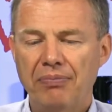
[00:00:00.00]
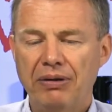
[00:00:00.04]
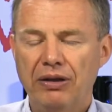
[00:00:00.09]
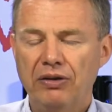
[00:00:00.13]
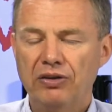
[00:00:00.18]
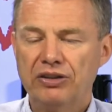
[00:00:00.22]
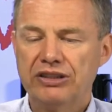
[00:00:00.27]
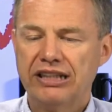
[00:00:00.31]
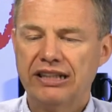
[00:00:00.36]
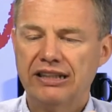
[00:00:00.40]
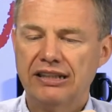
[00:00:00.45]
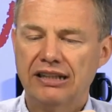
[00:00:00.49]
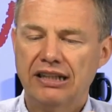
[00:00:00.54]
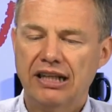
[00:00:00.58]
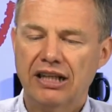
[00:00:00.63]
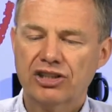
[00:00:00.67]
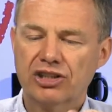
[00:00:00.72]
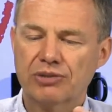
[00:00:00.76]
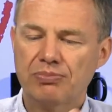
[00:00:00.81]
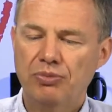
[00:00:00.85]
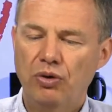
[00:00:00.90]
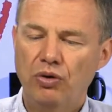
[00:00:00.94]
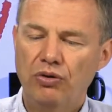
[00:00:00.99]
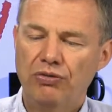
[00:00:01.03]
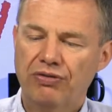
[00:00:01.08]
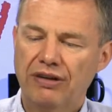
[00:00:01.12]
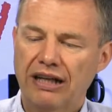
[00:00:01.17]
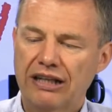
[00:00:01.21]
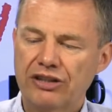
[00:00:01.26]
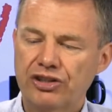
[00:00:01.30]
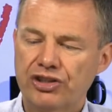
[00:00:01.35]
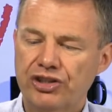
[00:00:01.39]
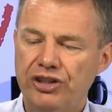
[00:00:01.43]
built-in small
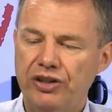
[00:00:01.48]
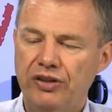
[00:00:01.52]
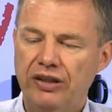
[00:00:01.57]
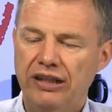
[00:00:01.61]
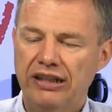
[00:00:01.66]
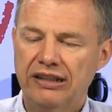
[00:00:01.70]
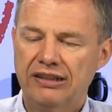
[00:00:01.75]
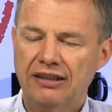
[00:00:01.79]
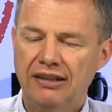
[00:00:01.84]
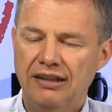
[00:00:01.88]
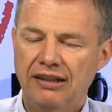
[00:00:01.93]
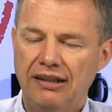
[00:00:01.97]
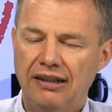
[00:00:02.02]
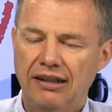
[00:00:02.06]
flash unit,